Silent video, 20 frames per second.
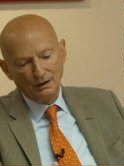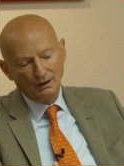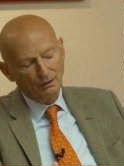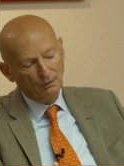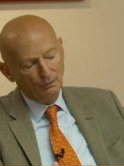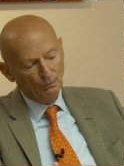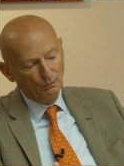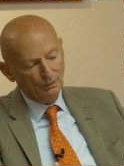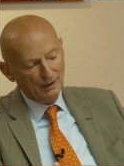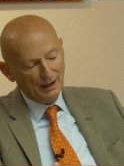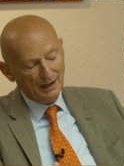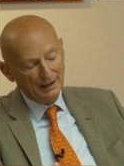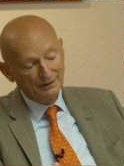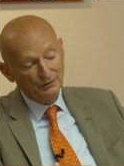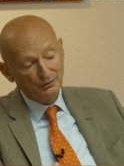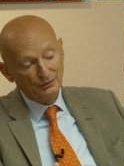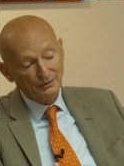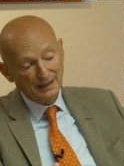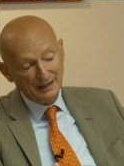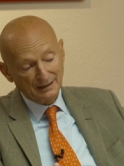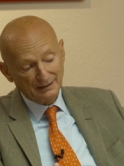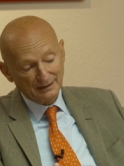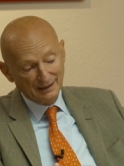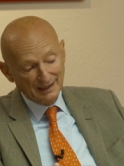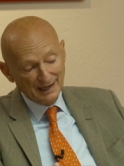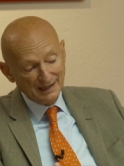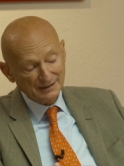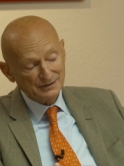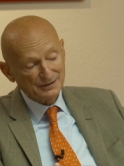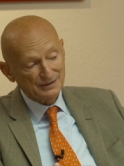uh, and to
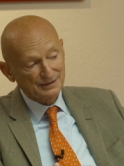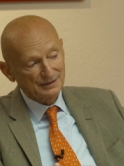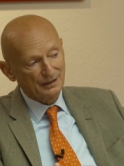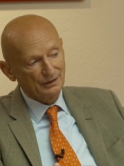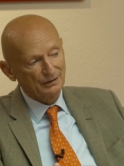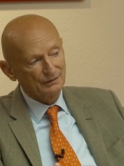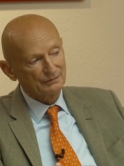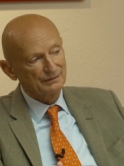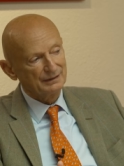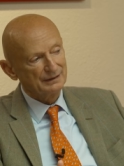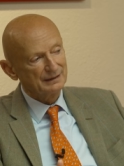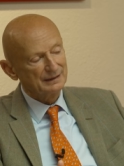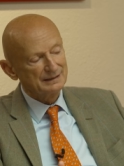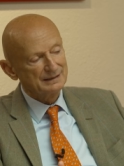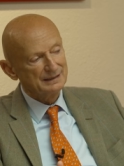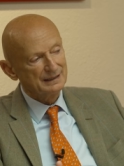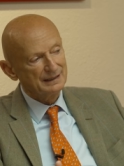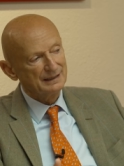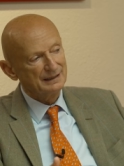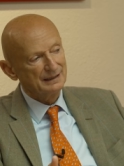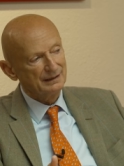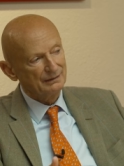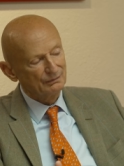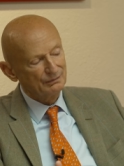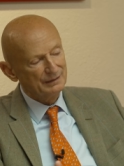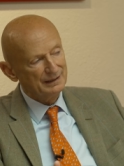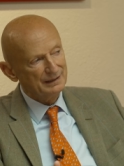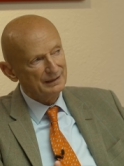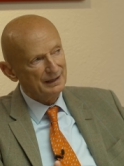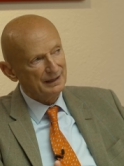take the lessons out of it and
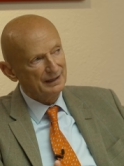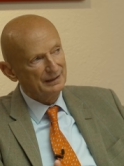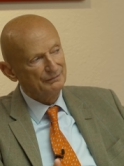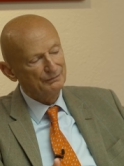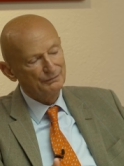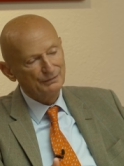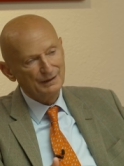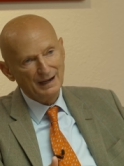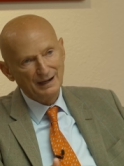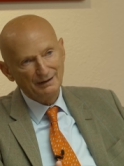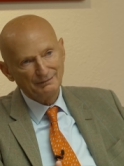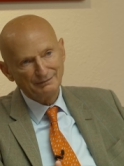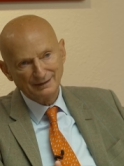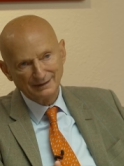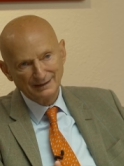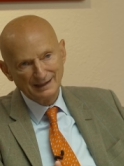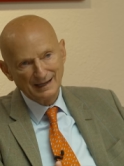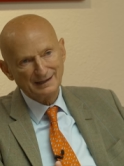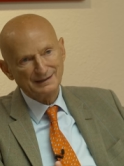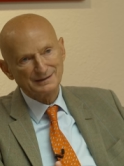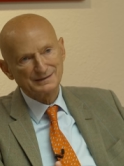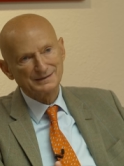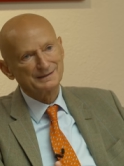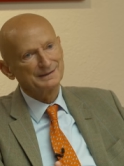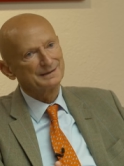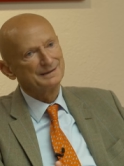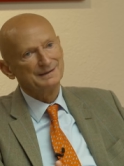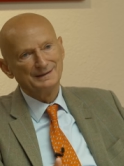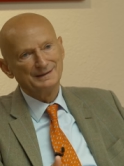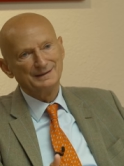say, we, if we have the
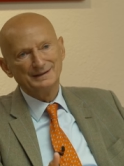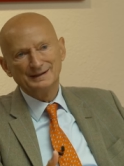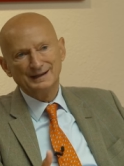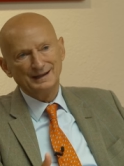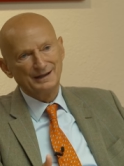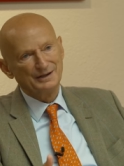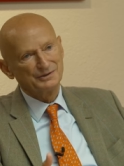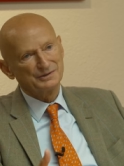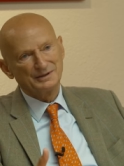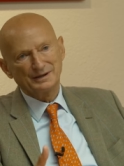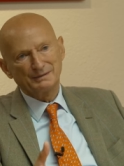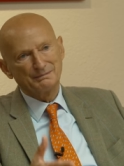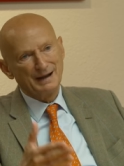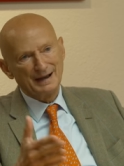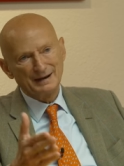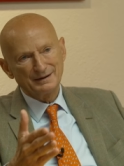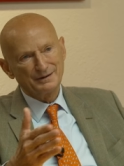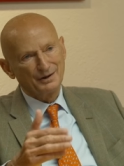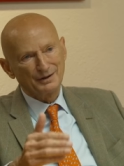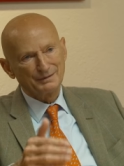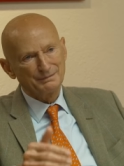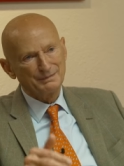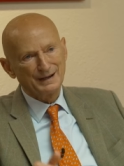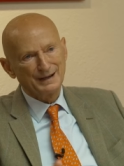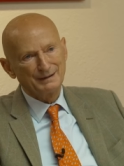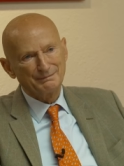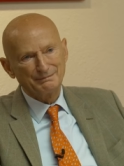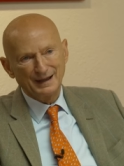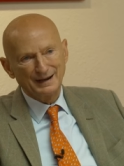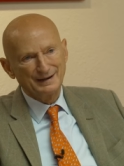next issue, it might
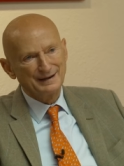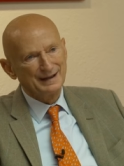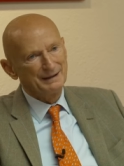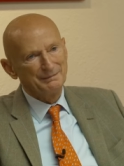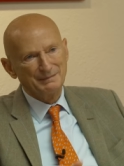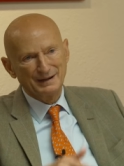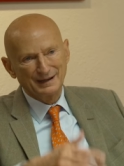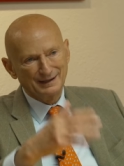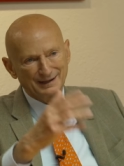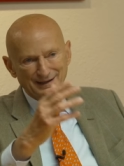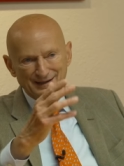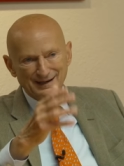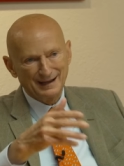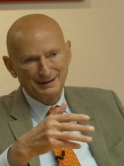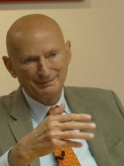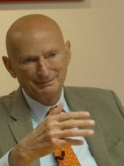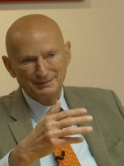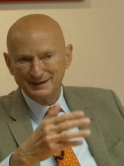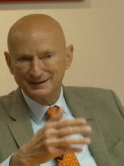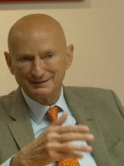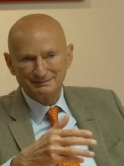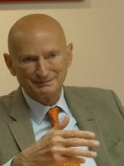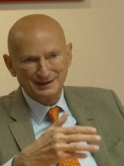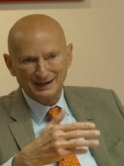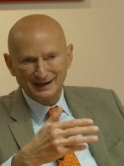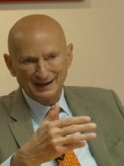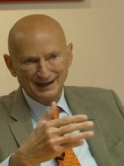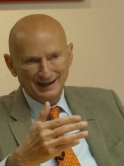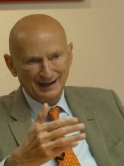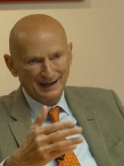not be a pandemic, it can
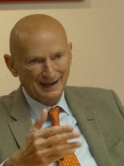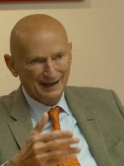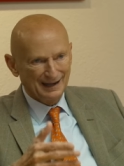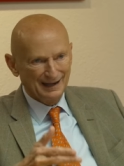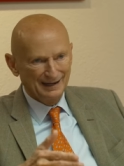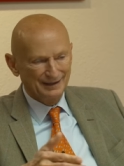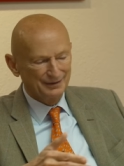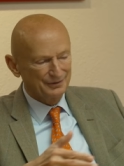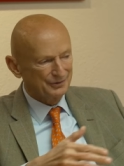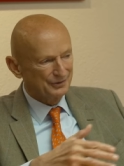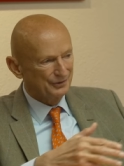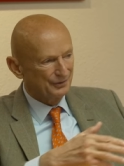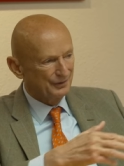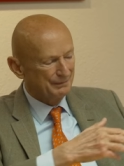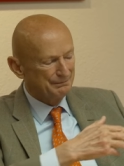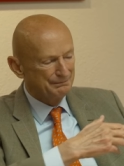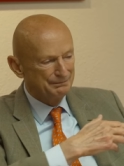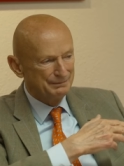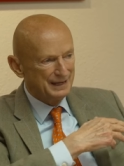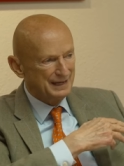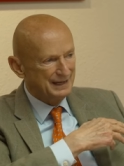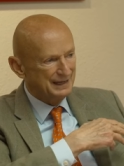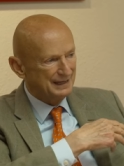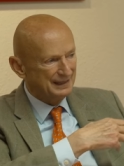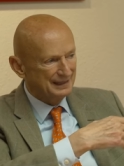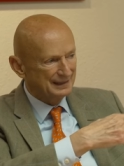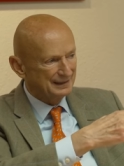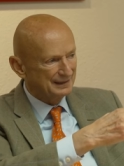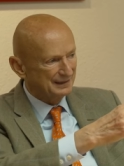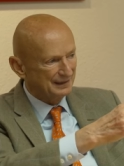be, I don't know, a
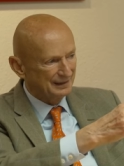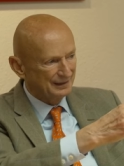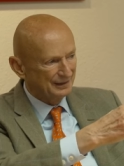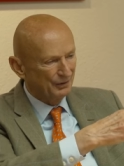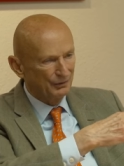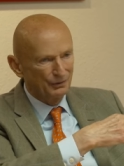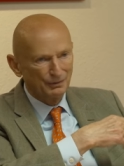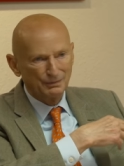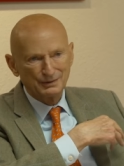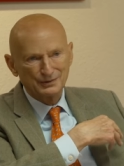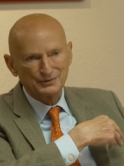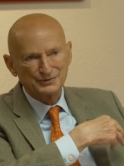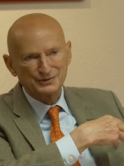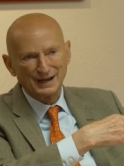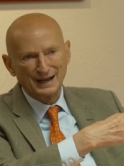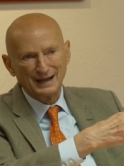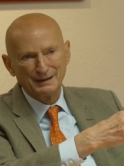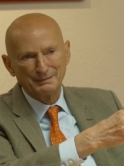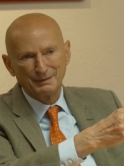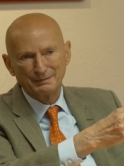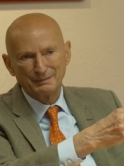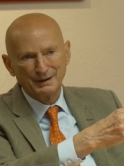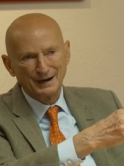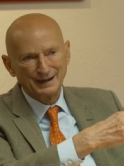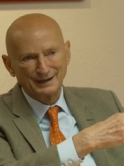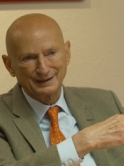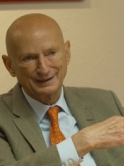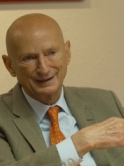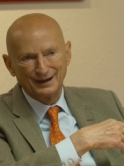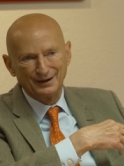big global
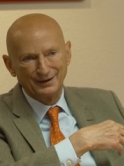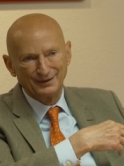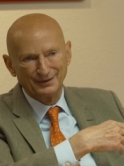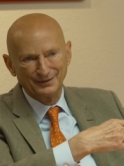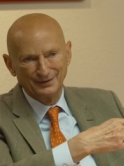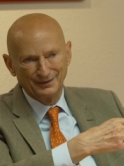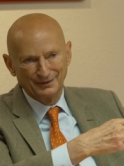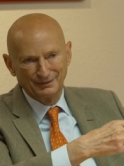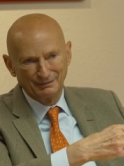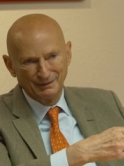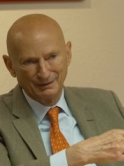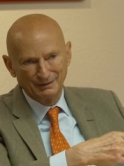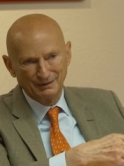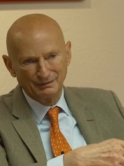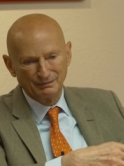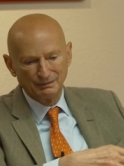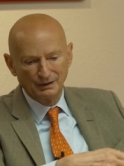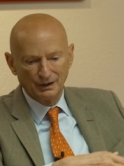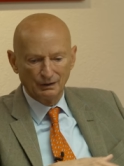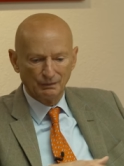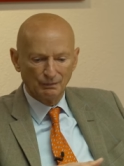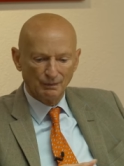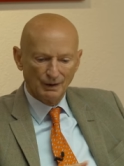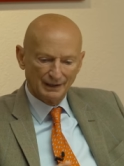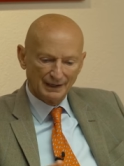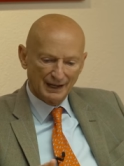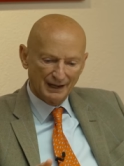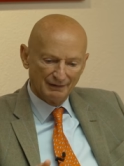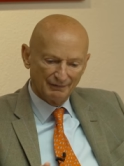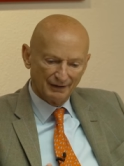cyber breakdown or, or,
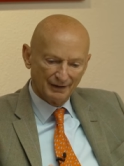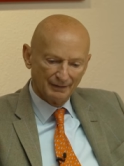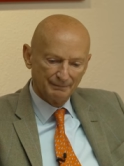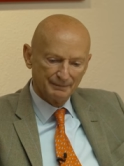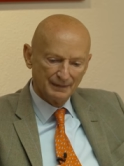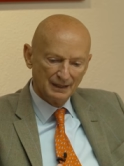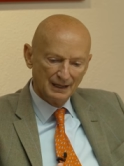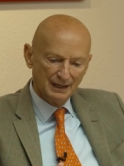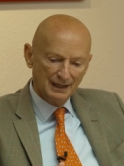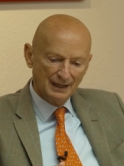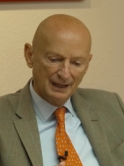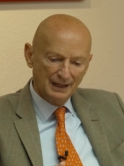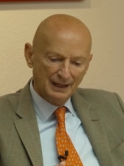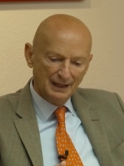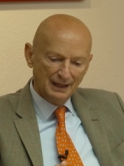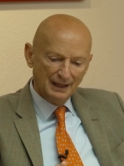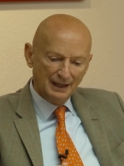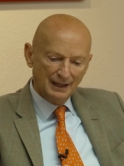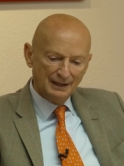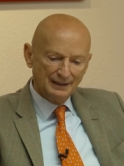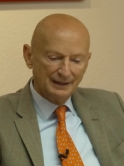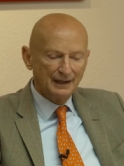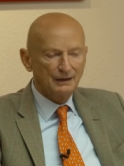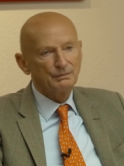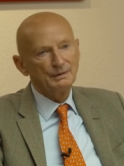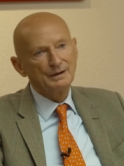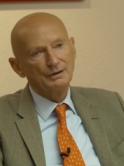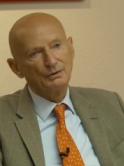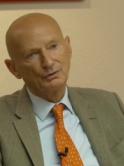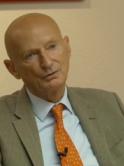or whatever,
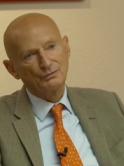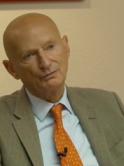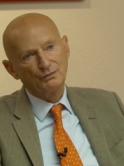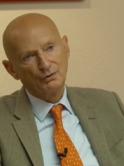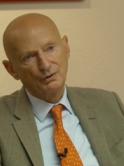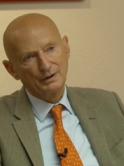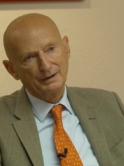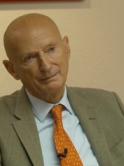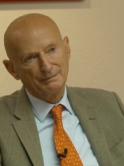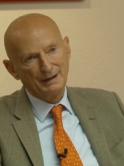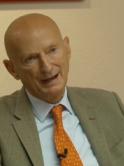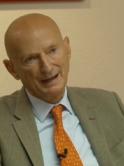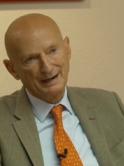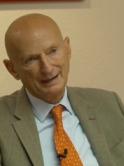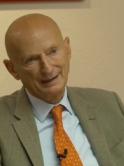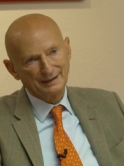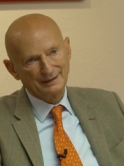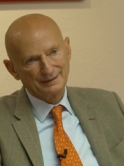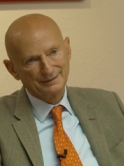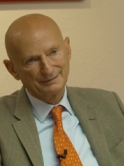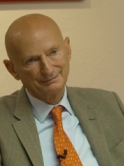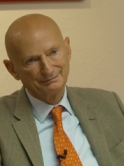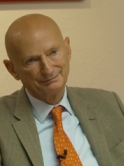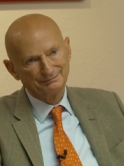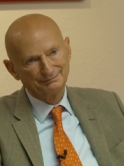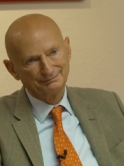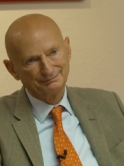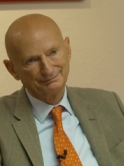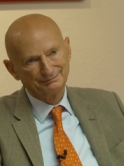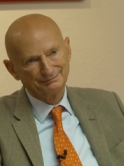that we don't fall in
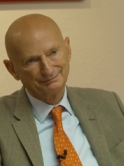panic